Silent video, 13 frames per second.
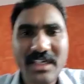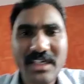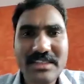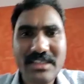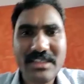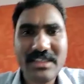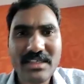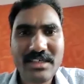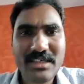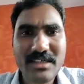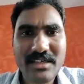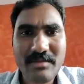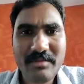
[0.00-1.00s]
Myself, Dr.
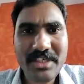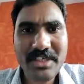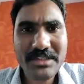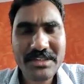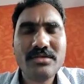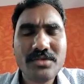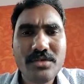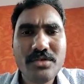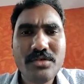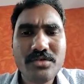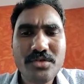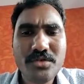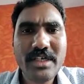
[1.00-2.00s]
Ramesh. So
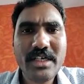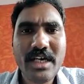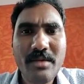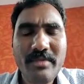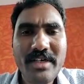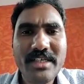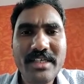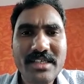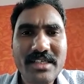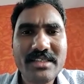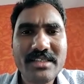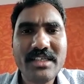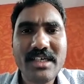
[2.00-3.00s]
today I'll be
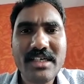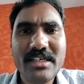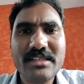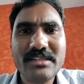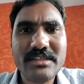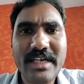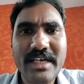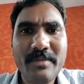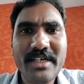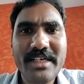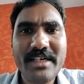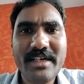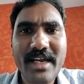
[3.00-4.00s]
discussing on
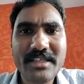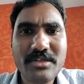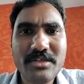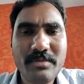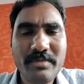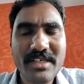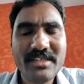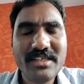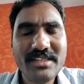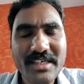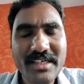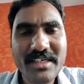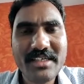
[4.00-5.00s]
diabetic gastroparesis
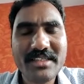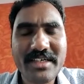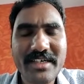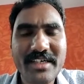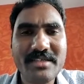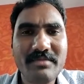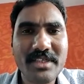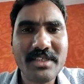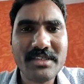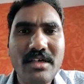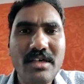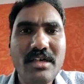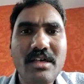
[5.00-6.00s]
and its treatment.
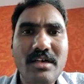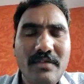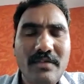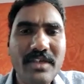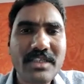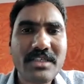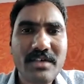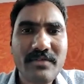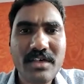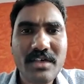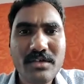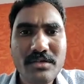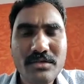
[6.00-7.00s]
First of
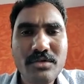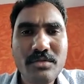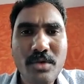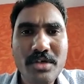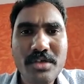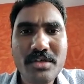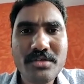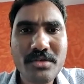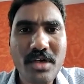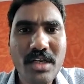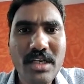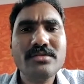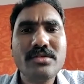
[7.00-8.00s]
all, good morning to
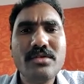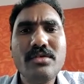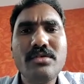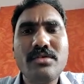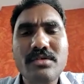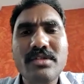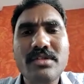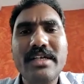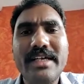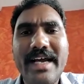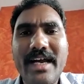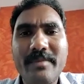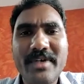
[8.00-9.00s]
all. So the
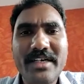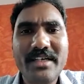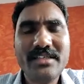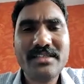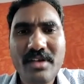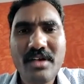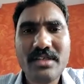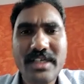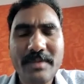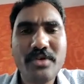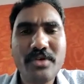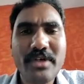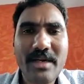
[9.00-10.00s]
diabetes, type
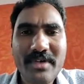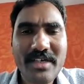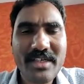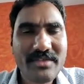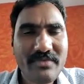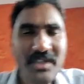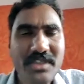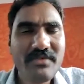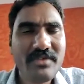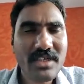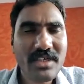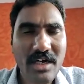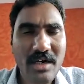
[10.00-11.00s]
2 diabetes, which we
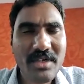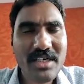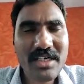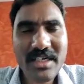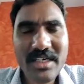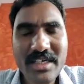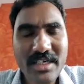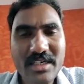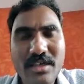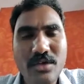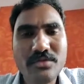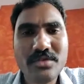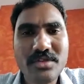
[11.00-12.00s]
commonly
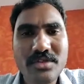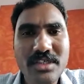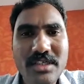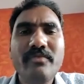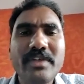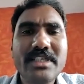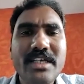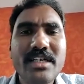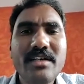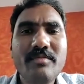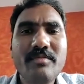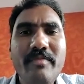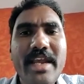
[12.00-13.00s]
encounter, which
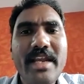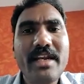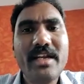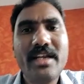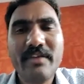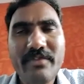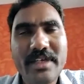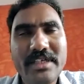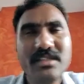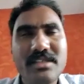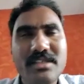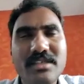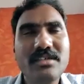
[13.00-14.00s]
can mainly affect
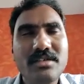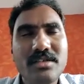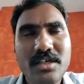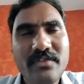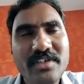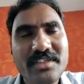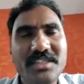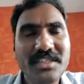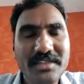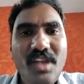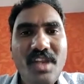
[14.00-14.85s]
the nervous system.